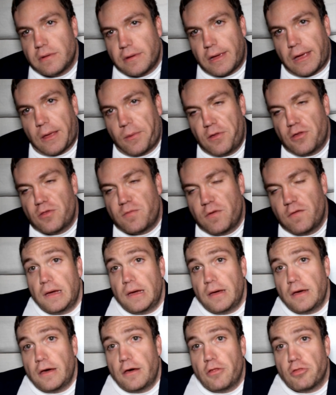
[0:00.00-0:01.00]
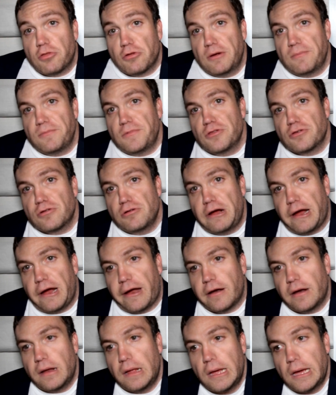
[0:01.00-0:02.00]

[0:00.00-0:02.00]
in this movie. Script is great.